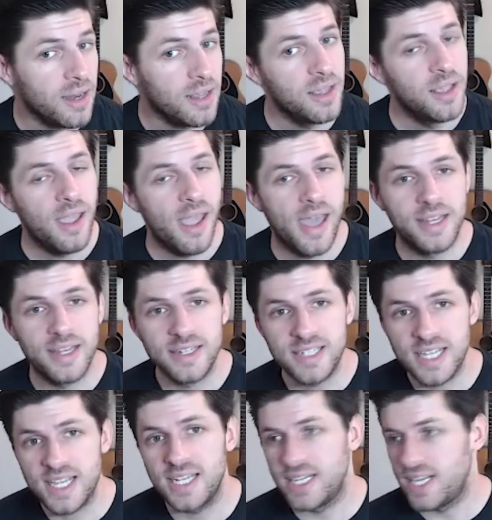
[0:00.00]
And
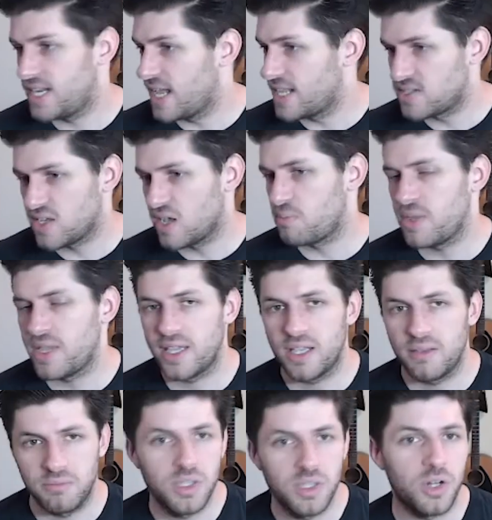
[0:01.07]
indeed, it ends up being,
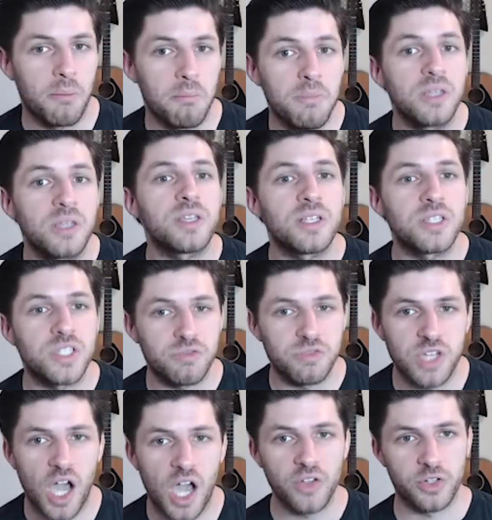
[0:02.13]
millions of
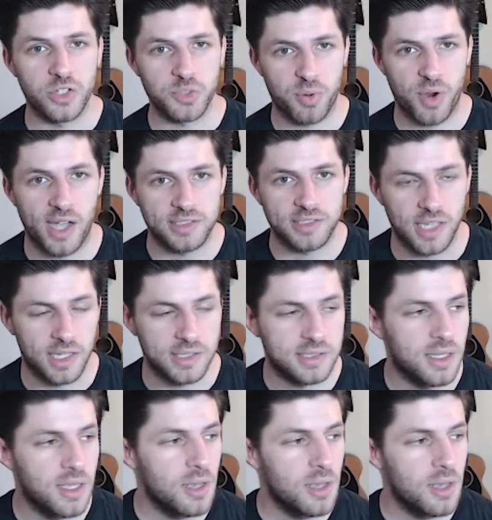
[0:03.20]
dollars processed.